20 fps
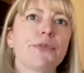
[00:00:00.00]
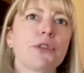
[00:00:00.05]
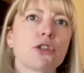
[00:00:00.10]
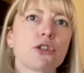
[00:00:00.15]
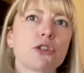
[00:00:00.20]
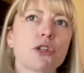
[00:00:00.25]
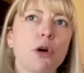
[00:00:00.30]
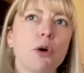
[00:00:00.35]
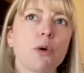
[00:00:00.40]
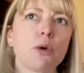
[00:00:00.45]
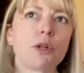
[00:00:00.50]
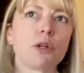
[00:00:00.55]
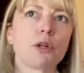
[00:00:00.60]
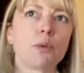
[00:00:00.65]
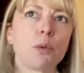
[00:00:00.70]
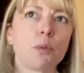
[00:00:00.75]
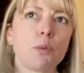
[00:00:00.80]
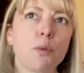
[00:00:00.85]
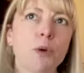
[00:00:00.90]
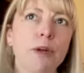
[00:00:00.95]
So
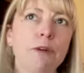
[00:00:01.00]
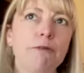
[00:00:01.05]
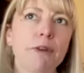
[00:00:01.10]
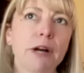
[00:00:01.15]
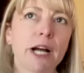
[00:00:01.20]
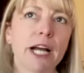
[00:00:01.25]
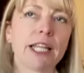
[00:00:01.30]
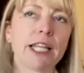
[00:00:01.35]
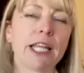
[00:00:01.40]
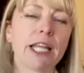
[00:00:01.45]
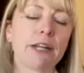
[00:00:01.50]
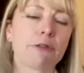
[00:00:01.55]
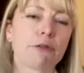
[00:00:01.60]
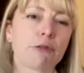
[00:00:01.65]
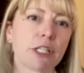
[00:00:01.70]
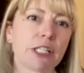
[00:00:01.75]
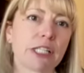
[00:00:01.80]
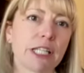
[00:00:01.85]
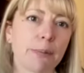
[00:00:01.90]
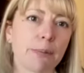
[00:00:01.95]
we find that if
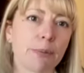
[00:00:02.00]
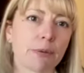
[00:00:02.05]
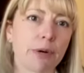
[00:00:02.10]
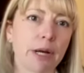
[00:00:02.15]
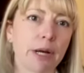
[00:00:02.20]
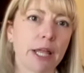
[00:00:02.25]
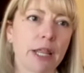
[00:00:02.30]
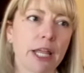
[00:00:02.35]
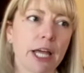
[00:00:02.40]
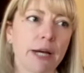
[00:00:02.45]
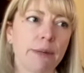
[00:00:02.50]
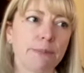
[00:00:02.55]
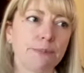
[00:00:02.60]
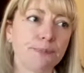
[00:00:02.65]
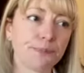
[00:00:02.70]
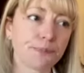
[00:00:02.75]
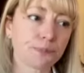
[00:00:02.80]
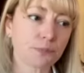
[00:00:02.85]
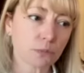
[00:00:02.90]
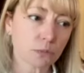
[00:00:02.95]
we separate
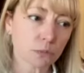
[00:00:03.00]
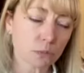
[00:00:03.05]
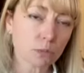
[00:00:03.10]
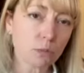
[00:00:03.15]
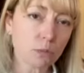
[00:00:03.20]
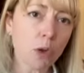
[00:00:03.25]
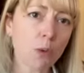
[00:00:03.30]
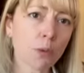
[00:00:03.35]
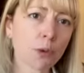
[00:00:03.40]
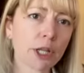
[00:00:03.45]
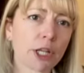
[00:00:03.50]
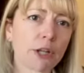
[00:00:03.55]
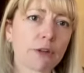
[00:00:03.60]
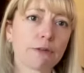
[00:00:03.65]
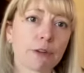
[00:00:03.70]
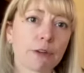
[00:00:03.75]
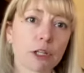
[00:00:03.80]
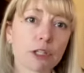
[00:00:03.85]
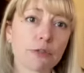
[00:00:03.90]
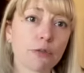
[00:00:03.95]
them within the
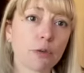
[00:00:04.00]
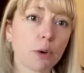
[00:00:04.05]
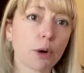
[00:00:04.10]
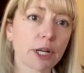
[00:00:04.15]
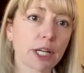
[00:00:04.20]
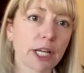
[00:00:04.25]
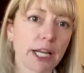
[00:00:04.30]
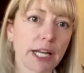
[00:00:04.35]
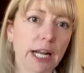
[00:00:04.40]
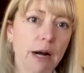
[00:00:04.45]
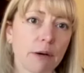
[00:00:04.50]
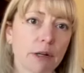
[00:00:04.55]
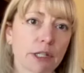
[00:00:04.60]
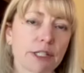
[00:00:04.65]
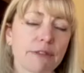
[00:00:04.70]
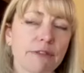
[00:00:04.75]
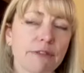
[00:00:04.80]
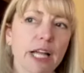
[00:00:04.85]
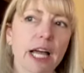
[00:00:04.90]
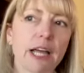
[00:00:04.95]
first 48
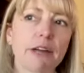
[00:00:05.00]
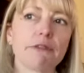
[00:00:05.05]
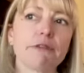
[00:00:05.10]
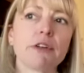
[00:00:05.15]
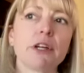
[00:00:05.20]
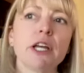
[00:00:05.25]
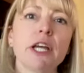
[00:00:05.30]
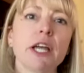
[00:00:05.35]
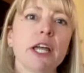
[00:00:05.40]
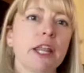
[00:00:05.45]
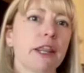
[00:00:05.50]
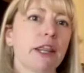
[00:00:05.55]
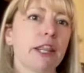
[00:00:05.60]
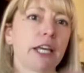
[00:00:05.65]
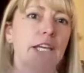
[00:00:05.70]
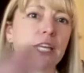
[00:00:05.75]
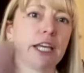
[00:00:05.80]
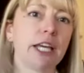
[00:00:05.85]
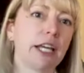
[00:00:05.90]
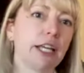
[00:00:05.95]
hours of life,
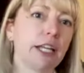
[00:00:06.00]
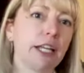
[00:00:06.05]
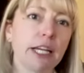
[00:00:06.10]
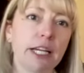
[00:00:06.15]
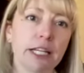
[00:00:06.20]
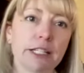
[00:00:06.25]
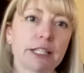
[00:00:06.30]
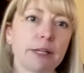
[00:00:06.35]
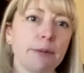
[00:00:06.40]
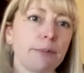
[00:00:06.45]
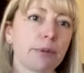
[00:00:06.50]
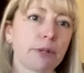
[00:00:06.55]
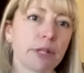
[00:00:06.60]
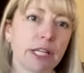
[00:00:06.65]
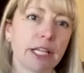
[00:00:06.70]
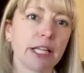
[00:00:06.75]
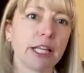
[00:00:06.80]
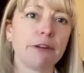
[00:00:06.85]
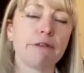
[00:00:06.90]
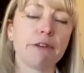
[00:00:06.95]
the kid is
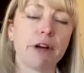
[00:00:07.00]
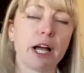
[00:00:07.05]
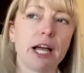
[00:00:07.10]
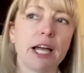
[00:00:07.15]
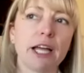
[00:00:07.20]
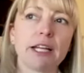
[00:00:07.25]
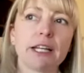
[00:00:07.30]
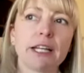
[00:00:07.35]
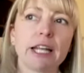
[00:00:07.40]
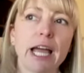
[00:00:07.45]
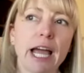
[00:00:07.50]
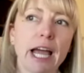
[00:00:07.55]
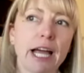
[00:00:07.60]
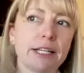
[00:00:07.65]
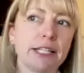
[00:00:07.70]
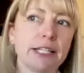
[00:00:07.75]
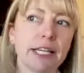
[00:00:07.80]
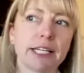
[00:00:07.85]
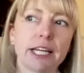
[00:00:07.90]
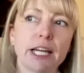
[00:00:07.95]
completely fine
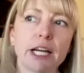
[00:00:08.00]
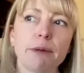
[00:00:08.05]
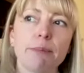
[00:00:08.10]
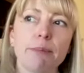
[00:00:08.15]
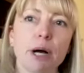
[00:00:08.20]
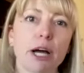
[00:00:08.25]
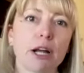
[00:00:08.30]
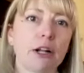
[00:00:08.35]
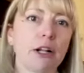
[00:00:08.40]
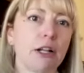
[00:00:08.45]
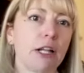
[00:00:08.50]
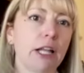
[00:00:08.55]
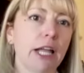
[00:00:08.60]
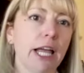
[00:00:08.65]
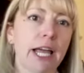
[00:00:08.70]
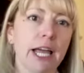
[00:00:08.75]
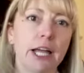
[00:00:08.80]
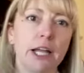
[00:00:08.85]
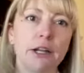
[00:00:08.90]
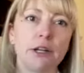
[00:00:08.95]
at taking a bottle
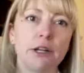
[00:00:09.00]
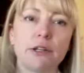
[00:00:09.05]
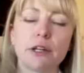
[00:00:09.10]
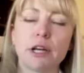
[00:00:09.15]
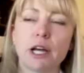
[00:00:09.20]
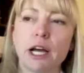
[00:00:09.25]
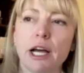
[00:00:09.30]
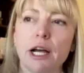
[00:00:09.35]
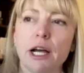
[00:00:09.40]
and